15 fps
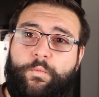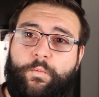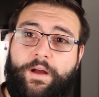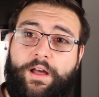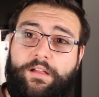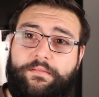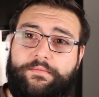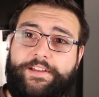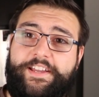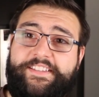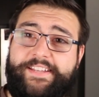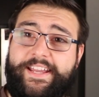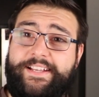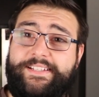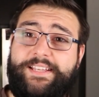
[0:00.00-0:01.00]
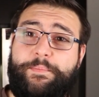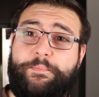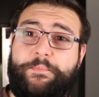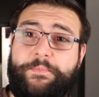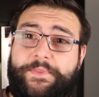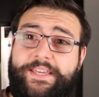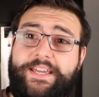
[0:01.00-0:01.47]
Well, it takes
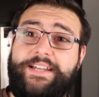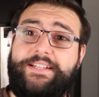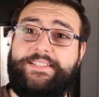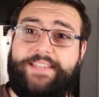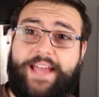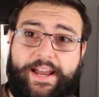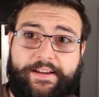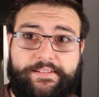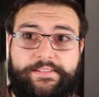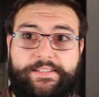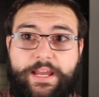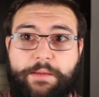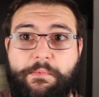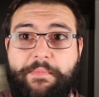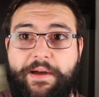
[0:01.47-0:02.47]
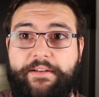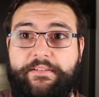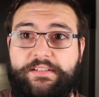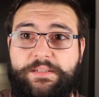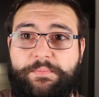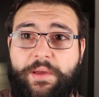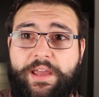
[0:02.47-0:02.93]
up the exact same amount
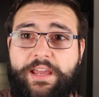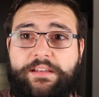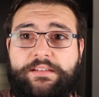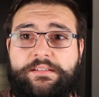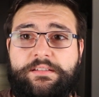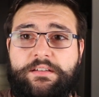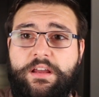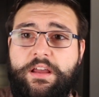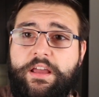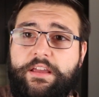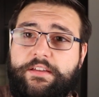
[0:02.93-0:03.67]
of space.